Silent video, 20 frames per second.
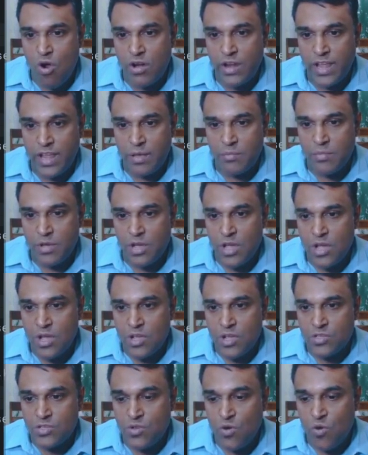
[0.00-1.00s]
name.
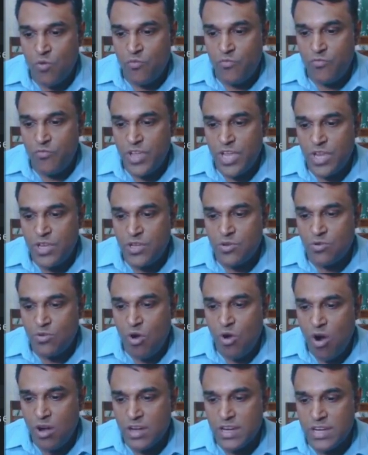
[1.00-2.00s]
So we do
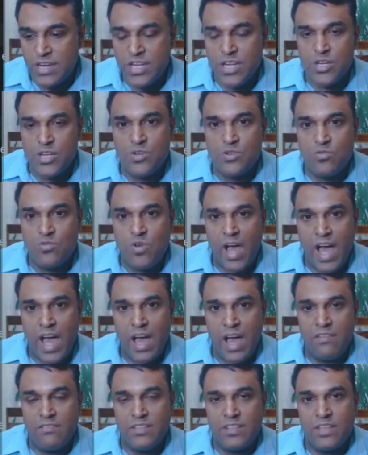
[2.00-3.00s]
not need to
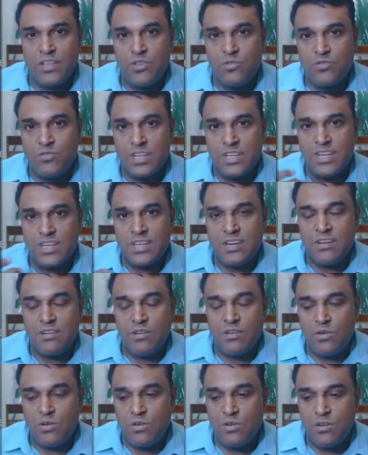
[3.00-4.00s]
have the user didn't,
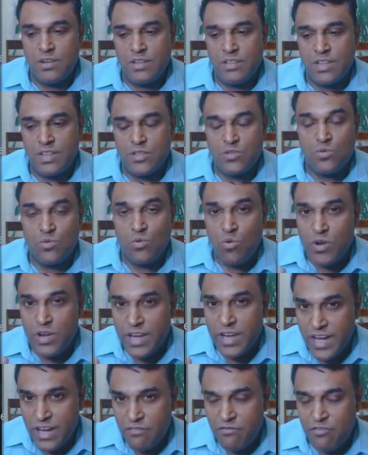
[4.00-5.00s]
there is no
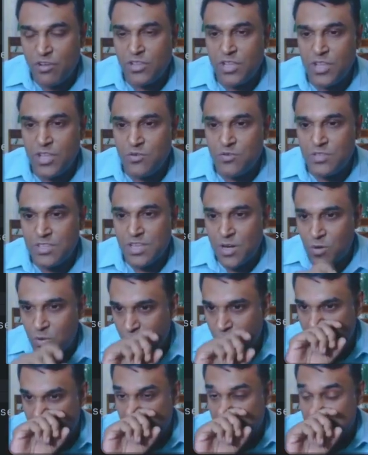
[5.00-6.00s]
need for the user
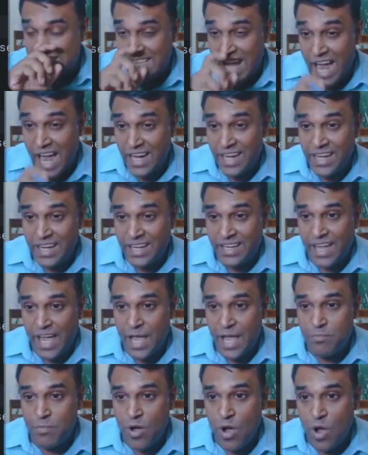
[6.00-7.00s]
to exactly
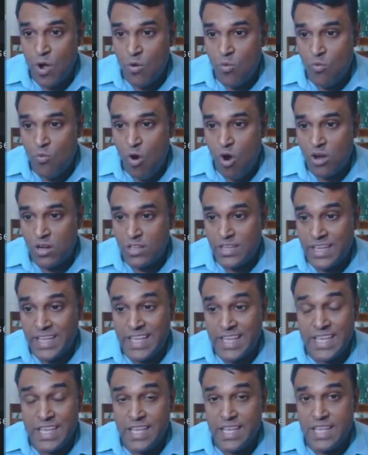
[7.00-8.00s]
type what the
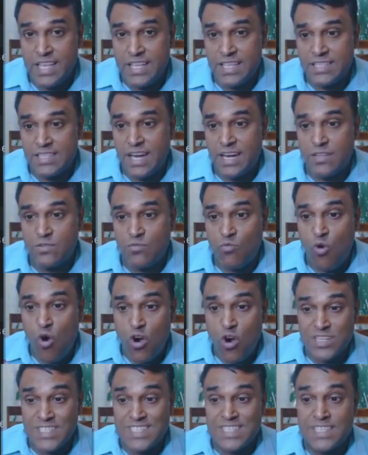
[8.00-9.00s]
key is. That's
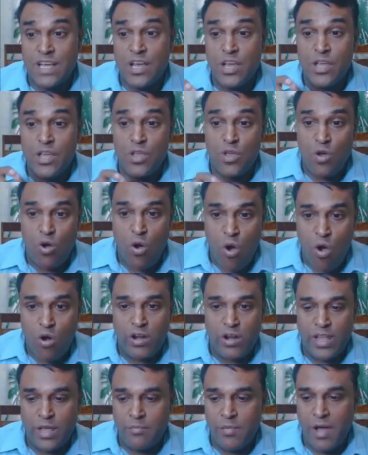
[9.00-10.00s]
what's your
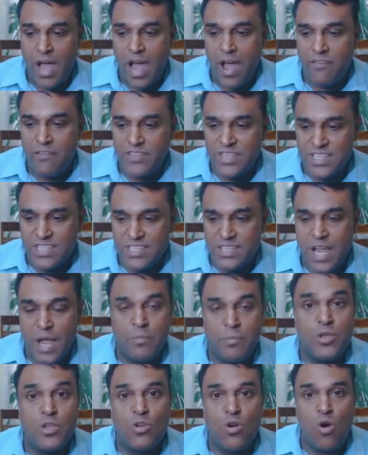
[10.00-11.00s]
name. I've just
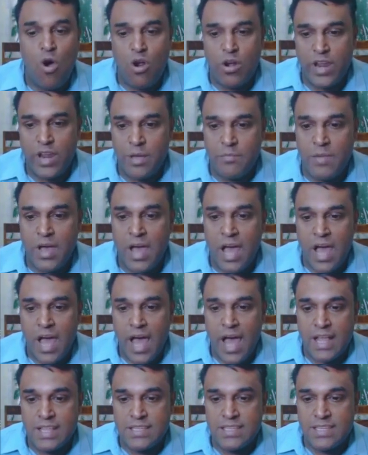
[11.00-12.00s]
typed your name
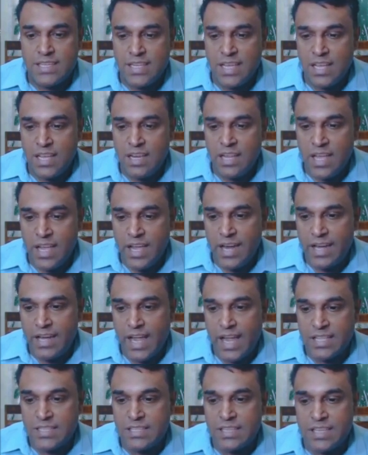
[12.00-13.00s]
and still it
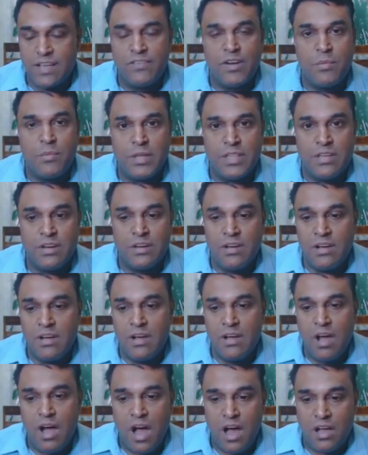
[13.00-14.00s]
has given me the
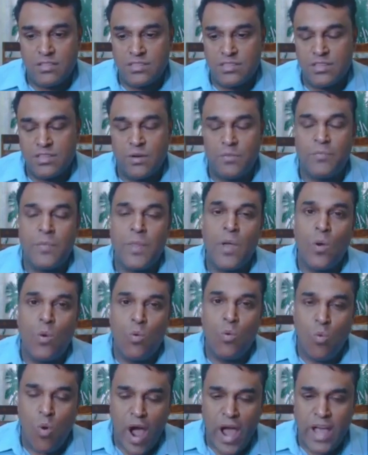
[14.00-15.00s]
answer.
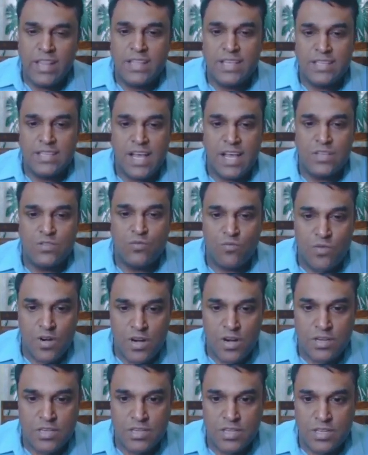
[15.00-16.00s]
Why this has
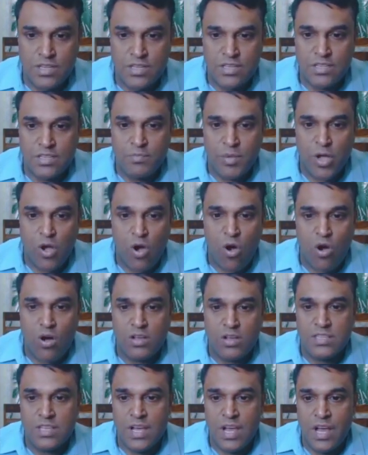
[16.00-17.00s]
worked is
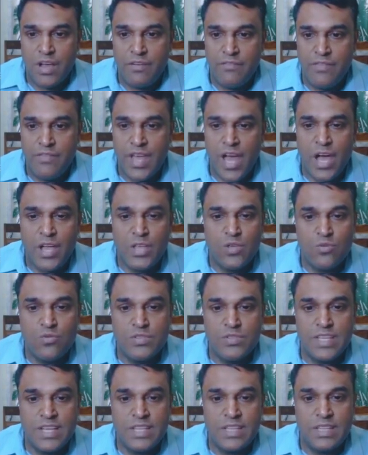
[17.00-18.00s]
because we are
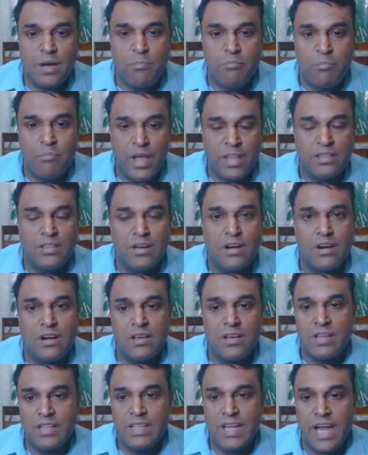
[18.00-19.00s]
using the
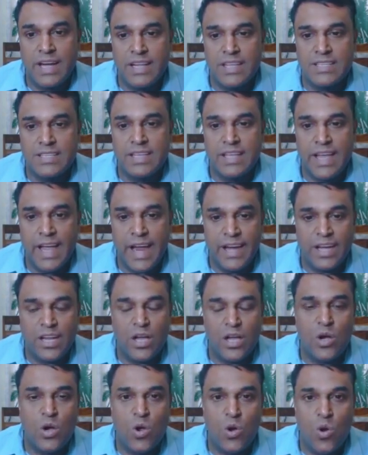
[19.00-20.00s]
method that is get
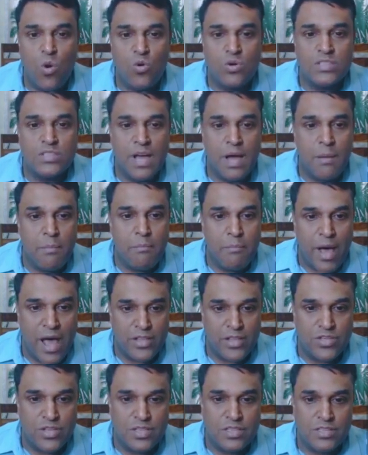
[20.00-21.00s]
close
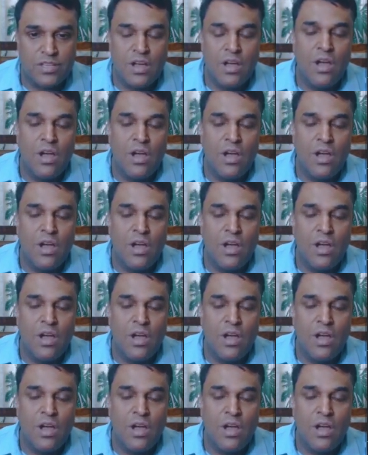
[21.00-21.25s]
matches.